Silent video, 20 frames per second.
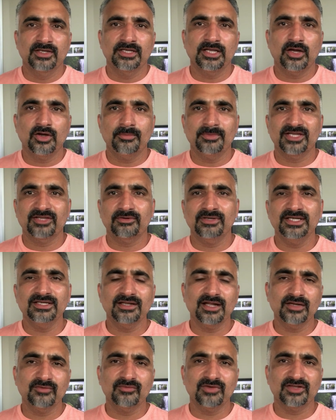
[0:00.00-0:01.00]
Now my
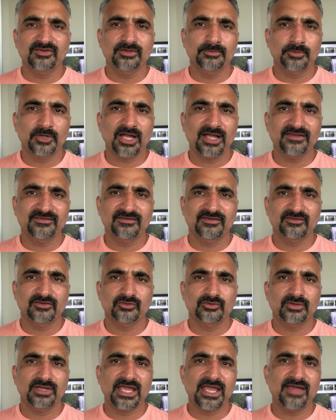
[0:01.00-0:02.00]
green card was in process.
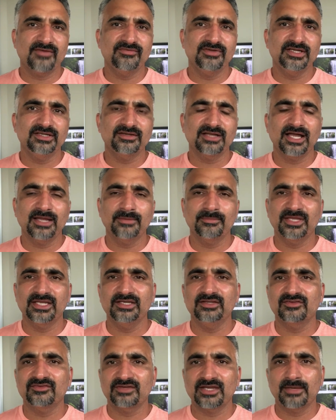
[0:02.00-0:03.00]
So every time
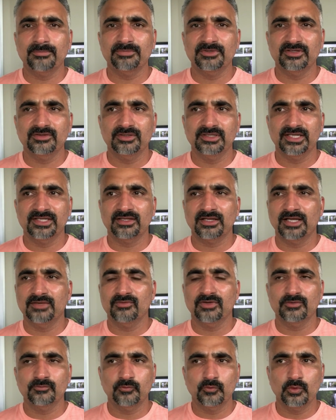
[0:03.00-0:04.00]
any step like
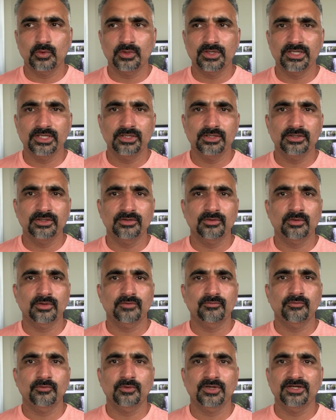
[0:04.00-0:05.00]
I-140
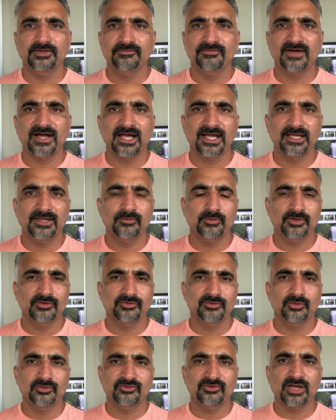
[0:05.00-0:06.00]
or 485 or
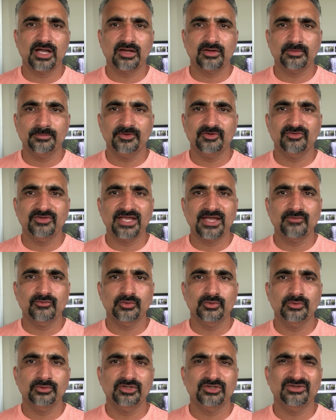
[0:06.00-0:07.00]
those documents they have
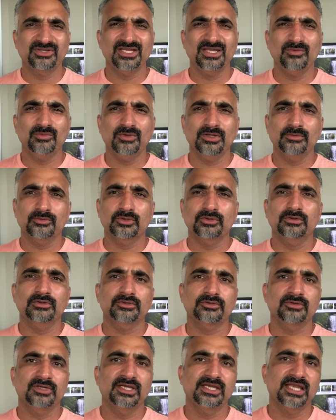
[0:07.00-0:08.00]
to do it, they will
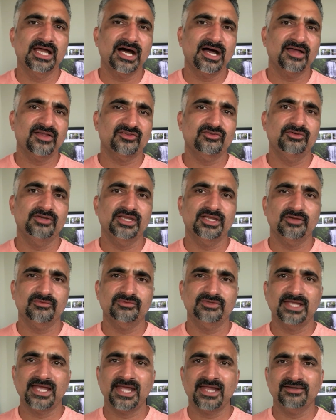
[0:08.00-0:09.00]
go to the last day
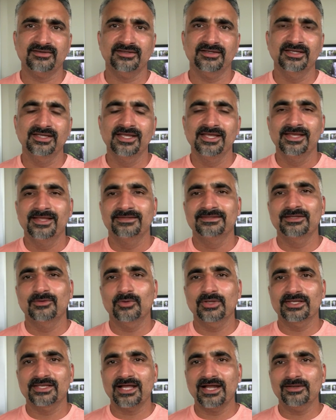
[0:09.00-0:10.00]
of that. They
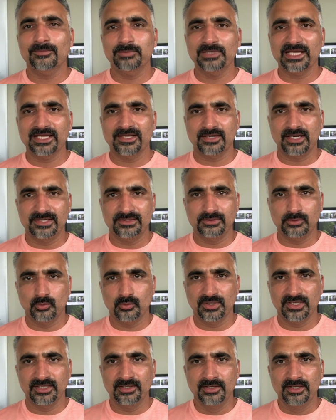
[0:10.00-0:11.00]
will not apply right
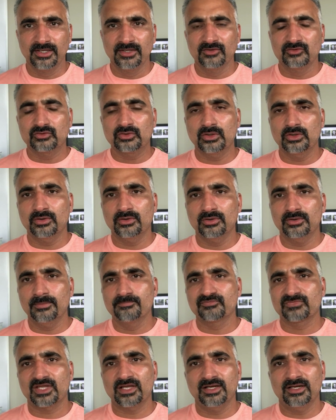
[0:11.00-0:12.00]
away.
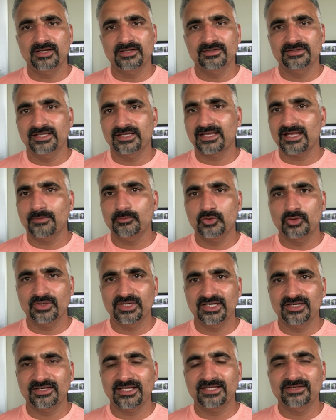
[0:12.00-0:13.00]
So they kept
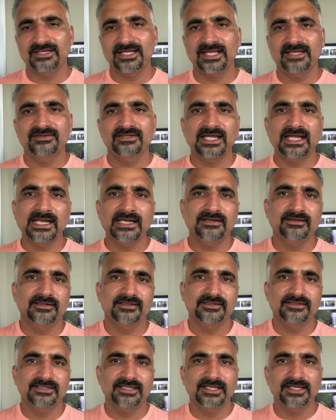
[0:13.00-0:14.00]
doing it, and at the end
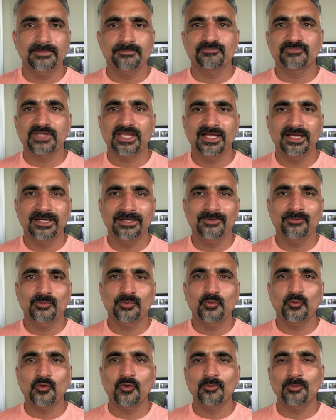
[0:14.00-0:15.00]
they
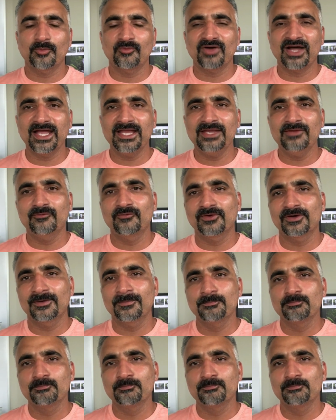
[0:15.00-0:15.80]
for my wife.